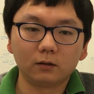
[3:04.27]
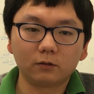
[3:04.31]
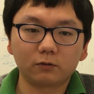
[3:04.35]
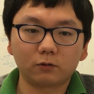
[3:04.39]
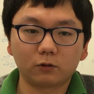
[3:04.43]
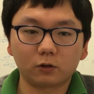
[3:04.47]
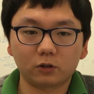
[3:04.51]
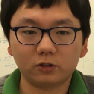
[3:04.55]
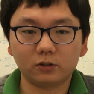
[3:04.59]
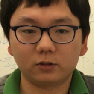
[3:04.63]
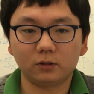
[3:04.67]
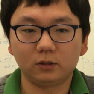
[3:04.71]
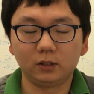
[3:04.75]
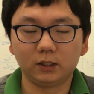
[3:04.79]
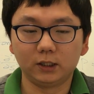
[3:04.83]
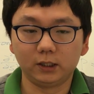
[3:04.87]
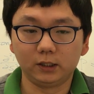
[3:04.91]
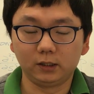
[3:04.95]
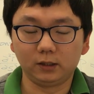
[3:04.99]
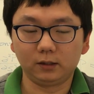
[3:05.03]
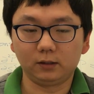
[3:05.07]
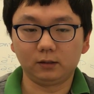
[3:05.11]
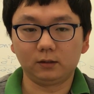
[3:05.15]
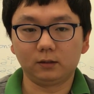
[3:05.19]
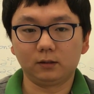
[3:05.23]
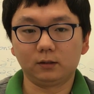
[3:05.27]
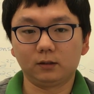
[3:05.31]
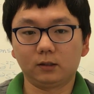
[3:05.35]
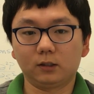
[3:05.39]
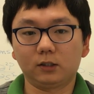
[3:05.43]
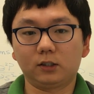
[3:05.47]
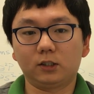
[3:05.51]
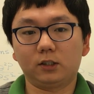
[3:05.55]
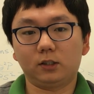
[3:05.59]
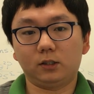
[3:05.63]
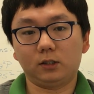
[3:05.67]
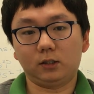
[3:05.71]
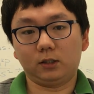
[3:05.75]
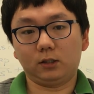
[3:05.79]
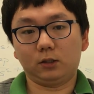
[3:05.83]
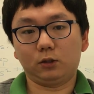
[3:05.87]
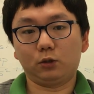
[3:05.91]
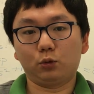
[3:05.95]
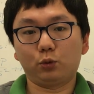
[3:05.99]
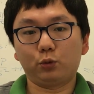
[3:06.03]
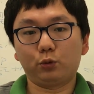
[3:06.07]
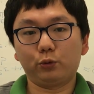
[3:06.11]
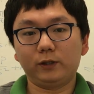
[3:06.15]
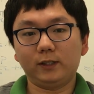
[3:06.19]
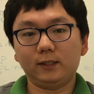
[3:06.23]
Firstly, the
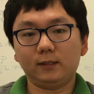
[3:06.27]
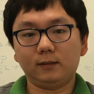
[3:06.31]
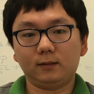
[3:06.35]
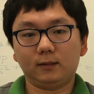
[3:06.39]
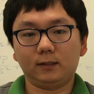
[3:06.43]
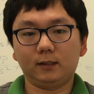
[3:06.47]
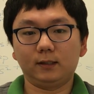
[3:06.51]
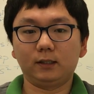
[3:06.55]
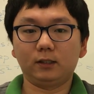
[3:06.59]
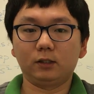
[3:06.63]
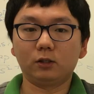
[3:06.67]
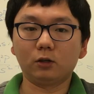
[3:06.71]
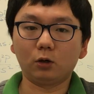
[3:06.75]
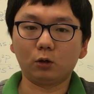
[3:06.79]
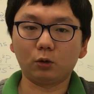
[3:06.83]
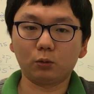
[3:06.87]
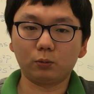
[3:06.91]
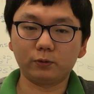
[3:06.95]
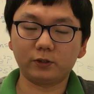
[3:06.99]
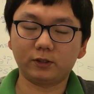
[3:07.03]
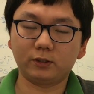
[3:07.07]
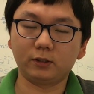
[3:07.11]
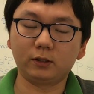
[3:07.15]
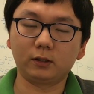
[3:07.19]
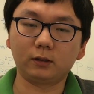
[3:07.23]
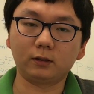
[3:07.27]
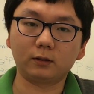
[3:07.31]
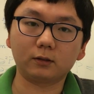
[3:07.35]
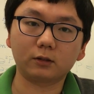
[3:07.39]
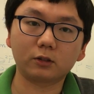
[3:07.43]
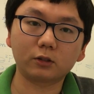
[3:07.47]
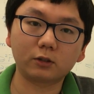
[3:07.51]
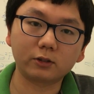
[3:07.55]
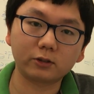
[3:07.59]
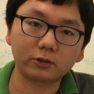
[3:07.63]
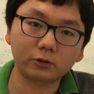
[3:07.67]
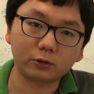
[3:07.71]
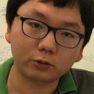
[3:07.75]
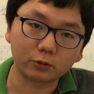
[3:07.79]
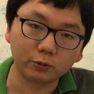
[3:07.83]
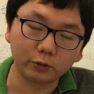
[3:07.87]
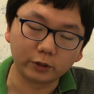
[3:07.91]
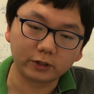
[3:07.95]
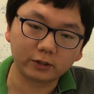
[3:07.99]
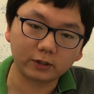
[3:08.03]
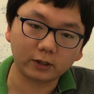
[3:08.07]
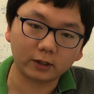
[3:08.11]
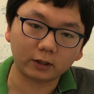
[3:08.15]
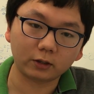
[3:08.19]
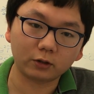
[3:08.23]
twisted opposing
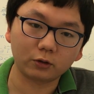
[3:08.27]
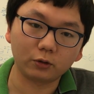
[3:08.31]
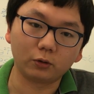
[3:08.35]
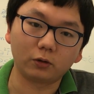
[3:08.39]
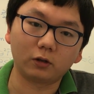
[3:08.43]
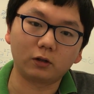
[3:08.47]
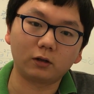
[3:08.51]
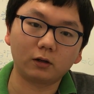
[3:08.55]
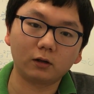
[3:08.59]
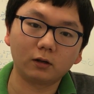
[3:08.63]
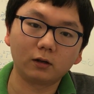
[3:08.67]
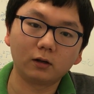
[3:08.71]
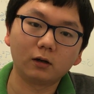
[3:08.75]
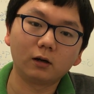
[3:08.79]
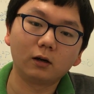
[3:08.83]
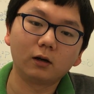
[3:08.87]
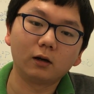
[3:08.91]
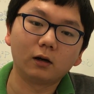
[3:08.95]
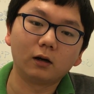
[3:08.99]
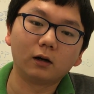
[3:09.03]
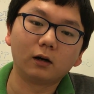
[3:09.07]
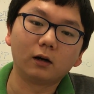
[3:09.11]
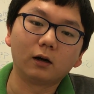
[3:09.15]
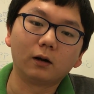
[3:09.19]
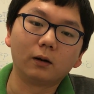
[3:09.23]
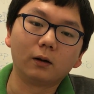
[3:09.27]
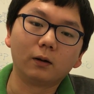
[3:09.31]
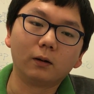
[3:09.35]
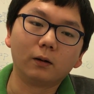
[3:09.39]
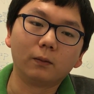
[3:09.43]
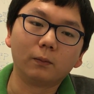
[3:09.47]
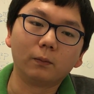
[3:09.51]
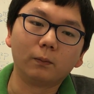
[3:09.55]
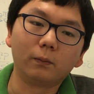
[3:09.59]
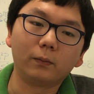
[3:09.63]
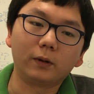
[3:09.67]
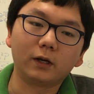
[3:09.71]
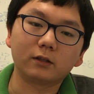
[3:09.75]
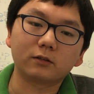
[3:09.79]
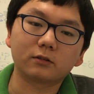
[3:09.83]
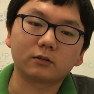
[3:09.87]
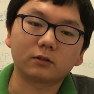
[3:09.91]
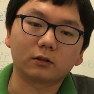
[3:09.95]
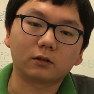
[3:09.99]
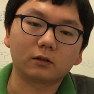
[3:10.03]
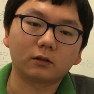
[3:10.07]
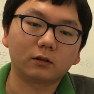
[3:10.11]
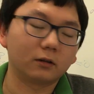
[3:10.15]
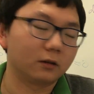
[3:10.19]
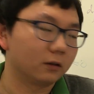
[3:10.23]
rectangular
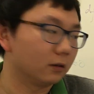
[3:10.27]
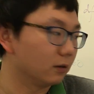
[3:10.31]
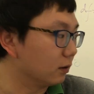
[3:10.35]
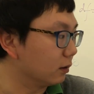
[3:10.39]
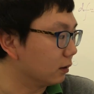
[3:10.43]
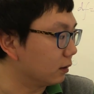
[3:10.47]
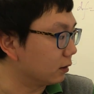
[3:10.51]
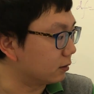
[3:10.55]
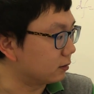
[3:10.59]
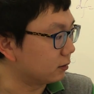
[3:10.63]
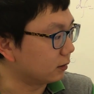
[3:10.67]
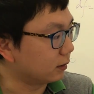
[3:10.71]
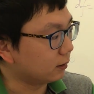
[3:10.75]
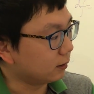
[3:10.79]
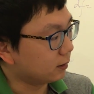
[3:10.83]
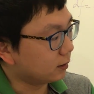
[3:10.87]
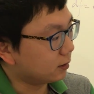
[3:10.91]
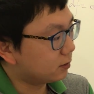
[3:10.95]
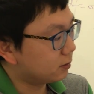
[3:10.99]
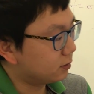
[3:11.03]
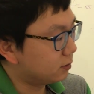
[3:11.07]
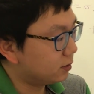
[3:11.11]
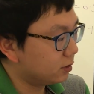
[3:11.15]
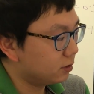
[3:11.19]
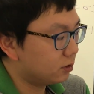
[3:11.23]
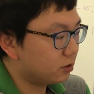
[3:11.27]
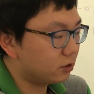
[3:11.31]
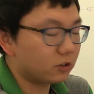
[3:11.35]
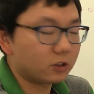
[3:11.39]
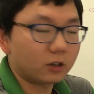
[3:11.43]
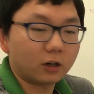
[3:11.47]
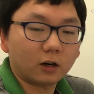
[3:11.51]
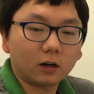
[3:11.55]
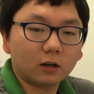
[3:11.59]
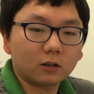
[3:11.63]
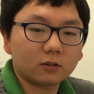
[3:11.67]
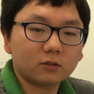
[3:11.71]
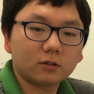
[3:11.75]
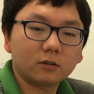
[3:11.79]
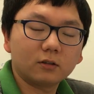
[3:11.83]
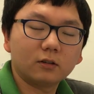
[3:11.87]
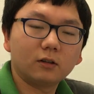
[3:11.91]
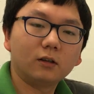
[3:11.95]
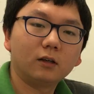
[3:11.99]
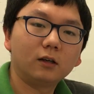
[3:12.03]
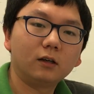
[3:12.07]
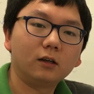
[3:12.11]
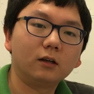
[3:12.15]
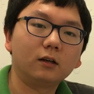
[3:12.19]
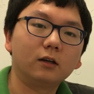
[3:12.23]
method is this chart.
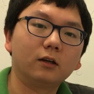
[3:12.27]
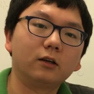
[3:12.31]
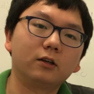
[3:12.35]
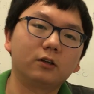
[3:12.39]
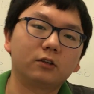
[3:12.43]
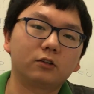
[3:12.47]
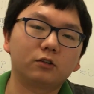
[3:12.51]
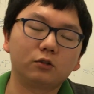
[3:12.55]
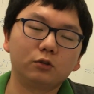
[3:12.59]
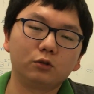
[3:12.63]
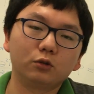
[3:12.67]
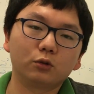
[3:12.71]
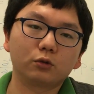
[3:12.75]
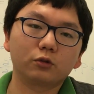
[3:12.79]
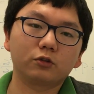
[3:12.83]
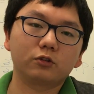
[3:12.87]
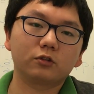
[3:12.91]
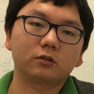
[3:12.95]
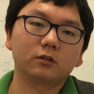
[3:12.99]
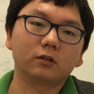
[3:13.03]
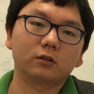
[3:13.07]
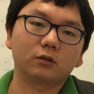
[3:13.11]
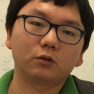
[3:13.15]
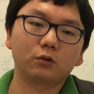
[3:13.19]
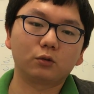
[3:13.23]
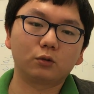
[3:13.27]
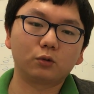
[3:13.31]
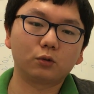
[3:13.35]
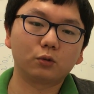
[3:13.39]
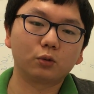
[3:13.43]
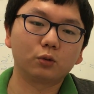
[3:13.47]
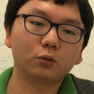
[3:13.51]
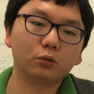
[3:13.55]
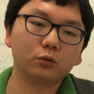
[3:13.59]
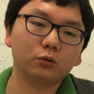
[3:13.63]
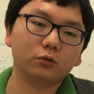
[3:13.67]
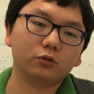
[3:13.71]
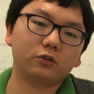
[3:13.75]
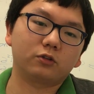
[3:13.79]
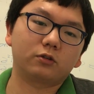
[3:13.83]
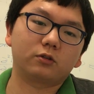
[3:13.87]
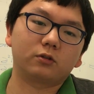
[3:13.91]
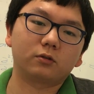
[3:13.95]
It's used two